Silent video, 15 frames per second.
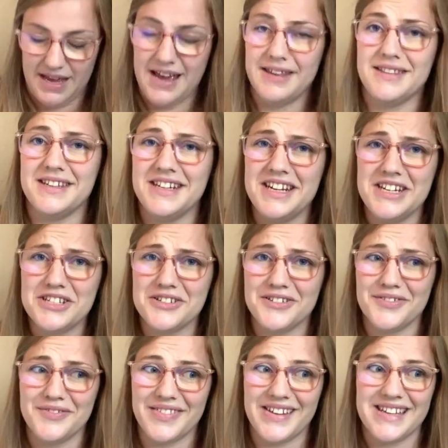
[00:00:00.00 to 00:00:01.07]
And the nature
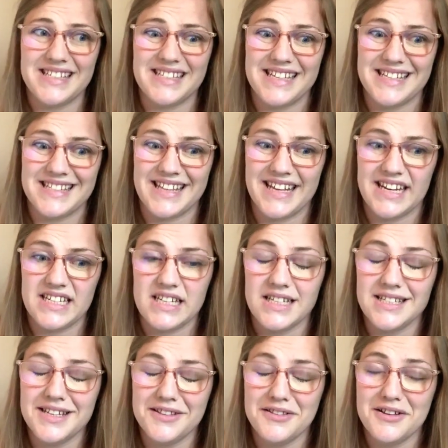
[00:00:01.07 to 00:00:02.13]
of this is that it
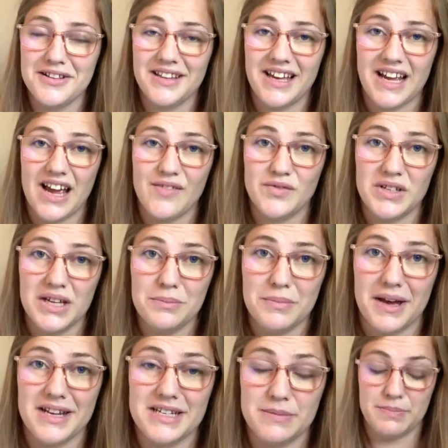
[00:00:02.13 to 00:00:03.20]
doesn't look like I've done
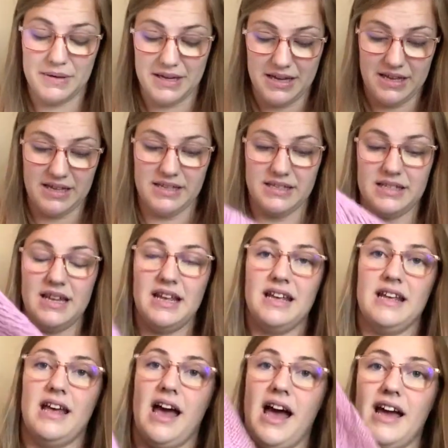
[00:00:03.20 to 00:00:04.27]
much because
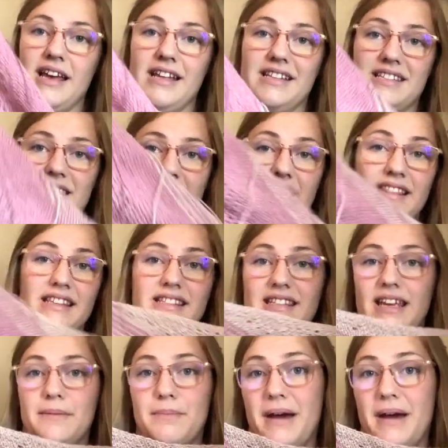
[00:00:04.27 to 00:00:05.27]
it's like the same